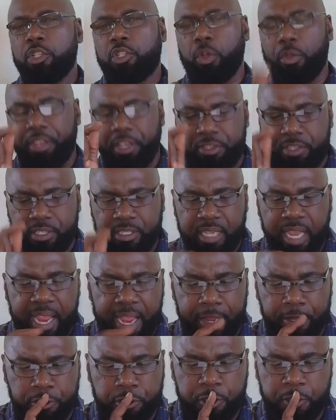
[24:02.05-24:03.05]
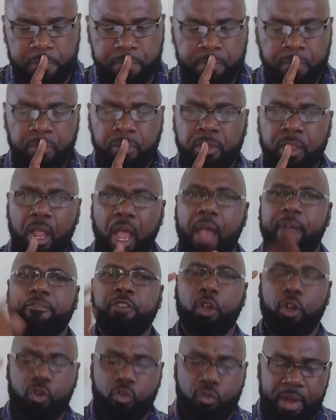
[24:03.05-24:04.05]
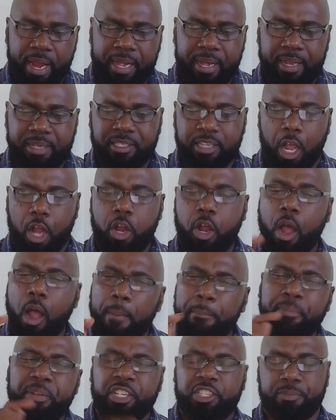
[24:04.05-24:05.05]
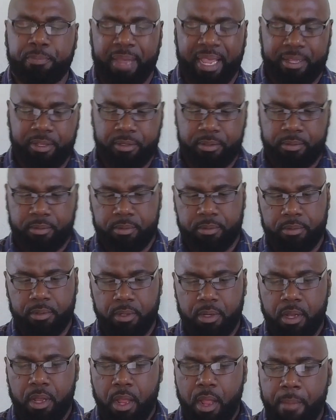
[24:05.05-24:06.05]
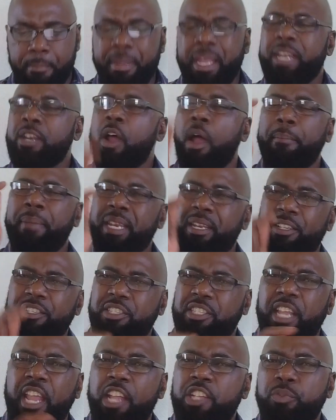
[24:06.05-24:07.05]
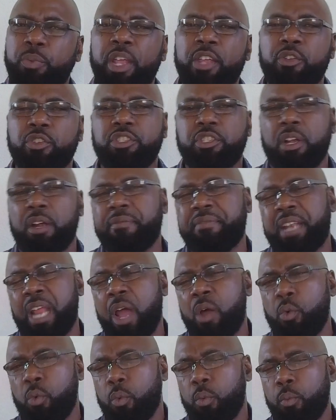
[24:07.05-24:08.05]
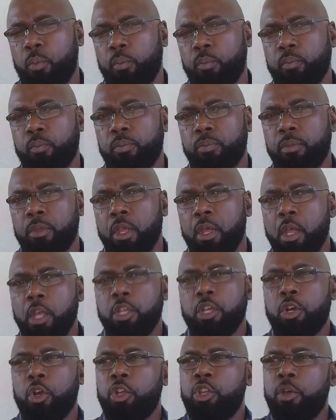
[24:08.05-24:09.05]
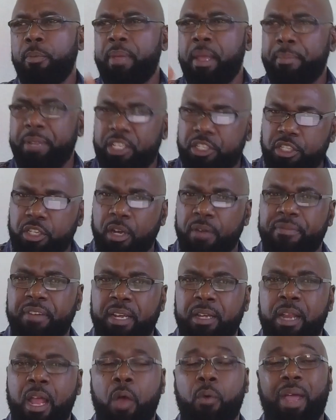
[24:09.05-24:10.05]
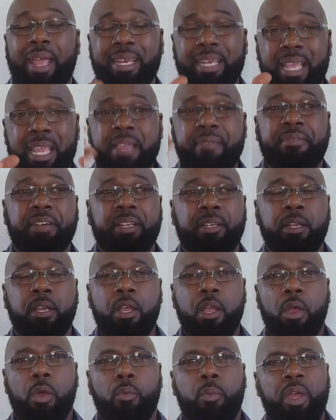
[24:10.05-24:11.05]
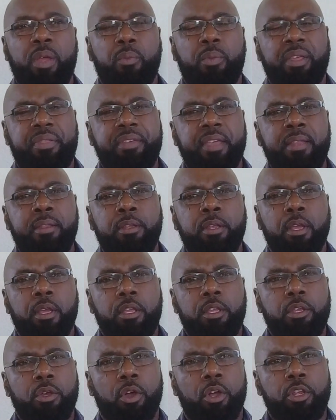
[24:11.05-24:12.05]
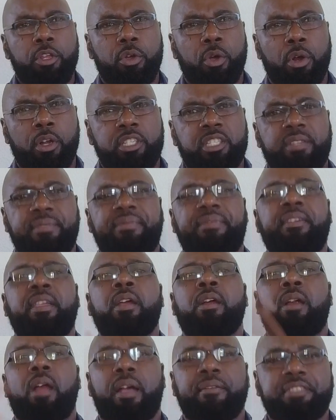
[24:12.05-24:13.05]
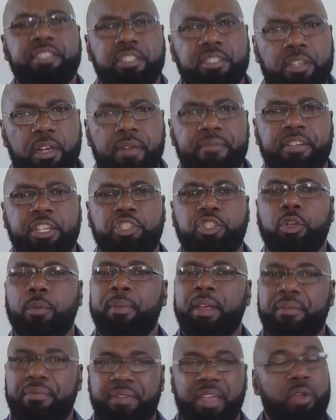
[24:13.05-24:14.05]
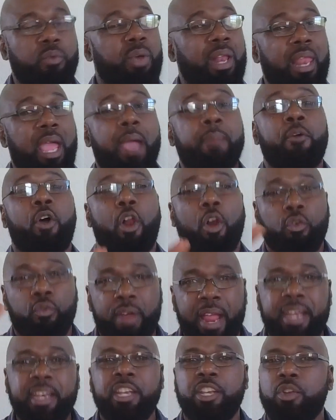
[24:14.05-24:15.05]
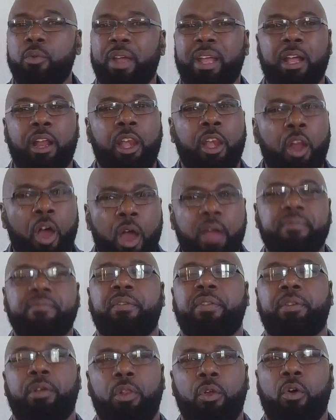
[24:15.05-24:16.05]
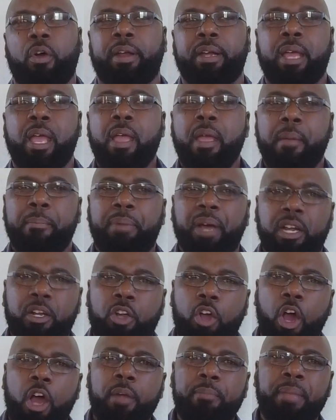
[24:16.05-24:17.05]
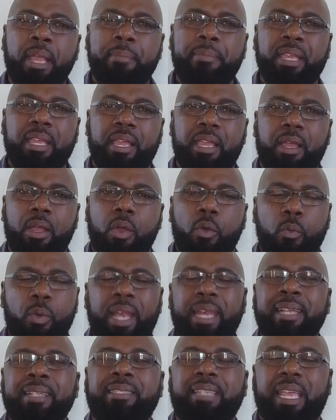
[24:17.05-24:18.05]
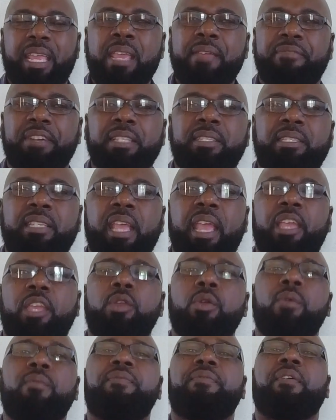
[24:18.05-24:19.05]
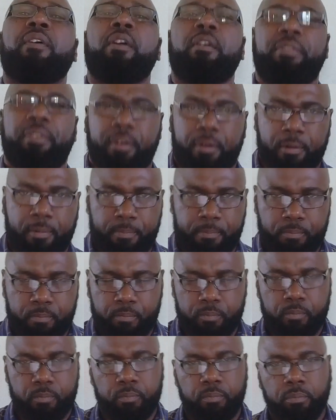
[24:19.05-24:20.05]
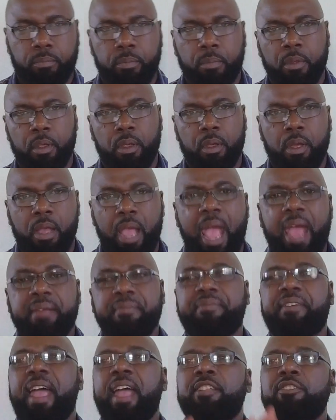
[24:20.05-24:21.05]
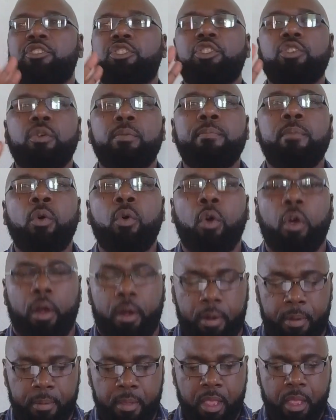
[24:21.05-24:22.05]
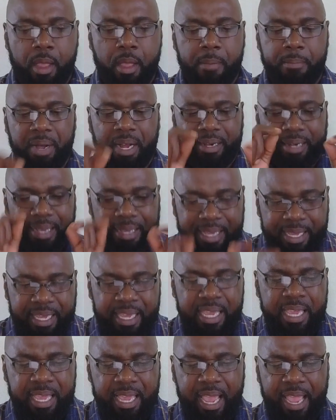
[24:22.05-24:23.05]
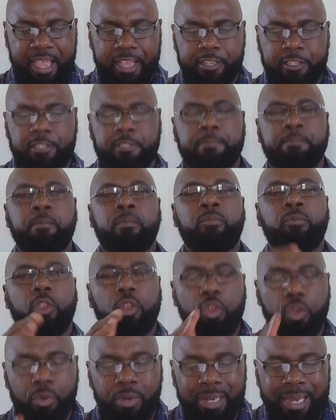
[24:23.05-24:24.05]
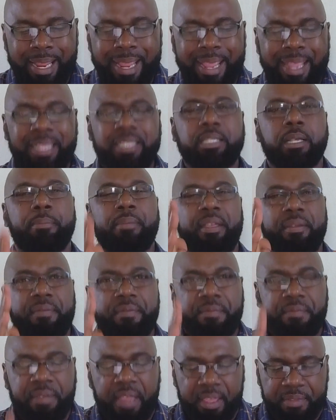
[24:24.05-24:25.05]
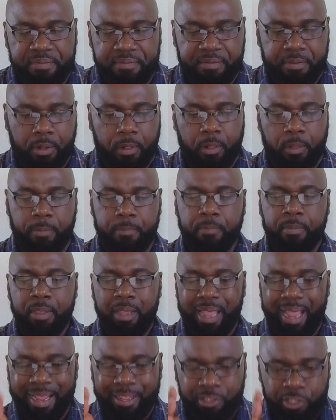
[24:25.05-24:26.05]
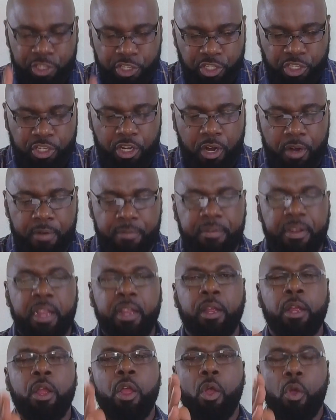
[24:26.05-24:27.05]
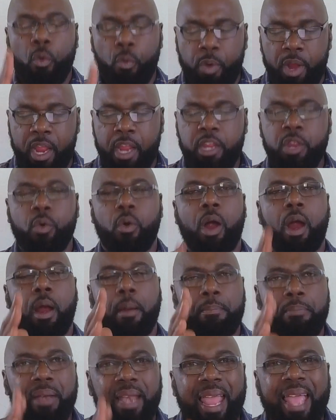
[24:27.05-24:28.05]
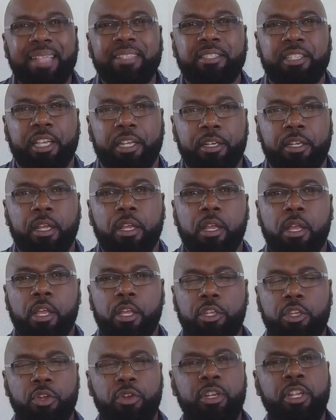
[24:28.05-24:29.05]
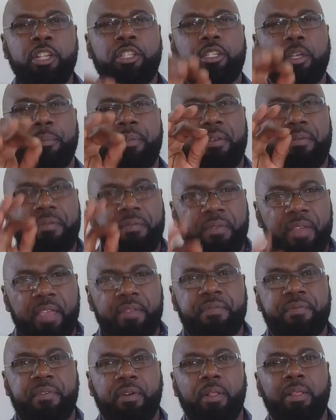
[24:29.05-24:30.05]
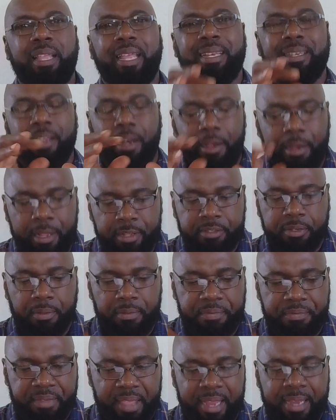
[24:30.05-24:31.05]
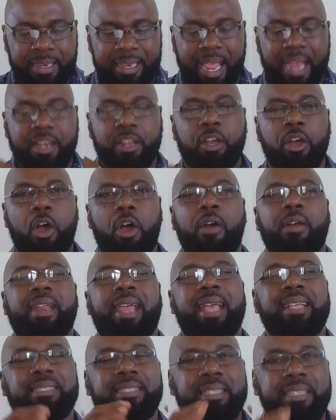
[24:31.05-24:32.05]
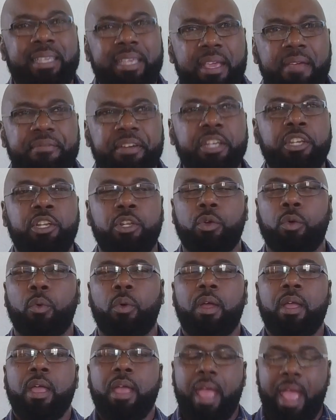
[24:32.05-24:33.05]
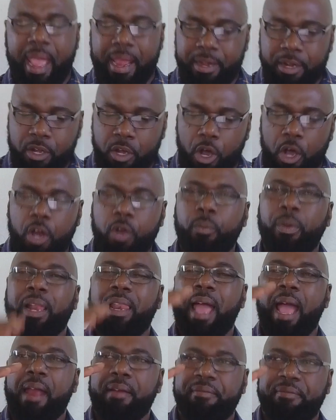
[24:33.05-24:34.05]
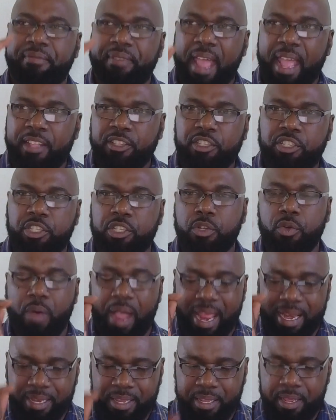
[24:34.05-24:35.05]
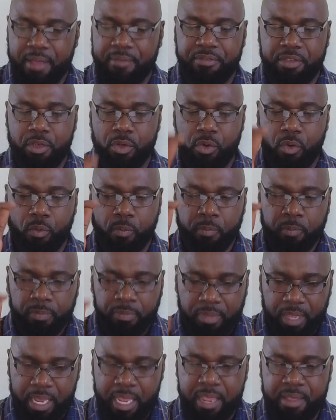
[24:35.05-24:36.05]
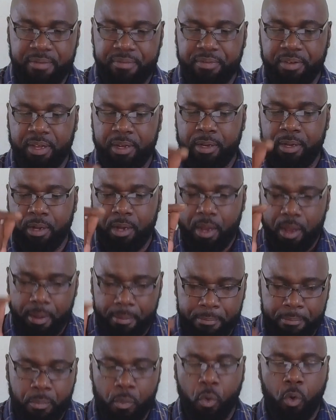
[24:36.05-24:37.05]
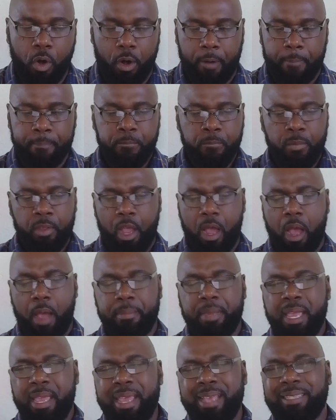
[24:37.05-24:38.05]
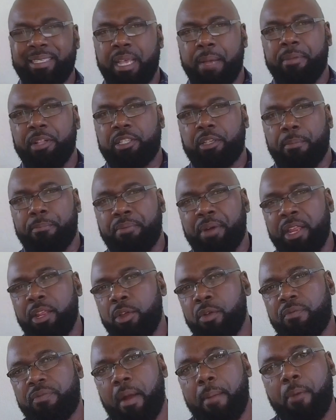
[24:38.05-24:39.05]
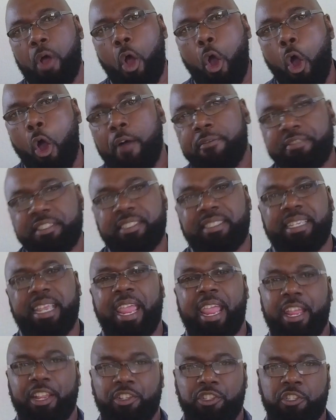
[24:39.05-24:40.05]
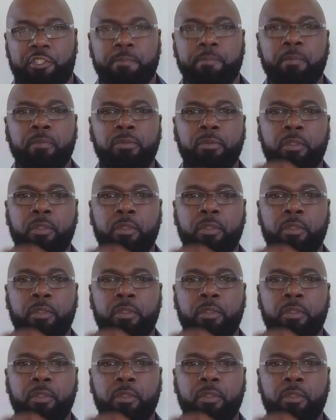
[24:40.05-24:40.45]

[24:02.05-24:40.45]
So the stage of your greatest accomplishment may not be the stage where you serve now. You know, you may be serving now, and even within your sphere of service, you may think, well, I'm already doing a lot for the Lord, but God may be willing to even take you further, advance you more. But the key is you need to be faithful in serving where you are planted. You need to be faithful in the little thing that God has given you, and God will advance you and give you even more. He's able to bring you from off stage.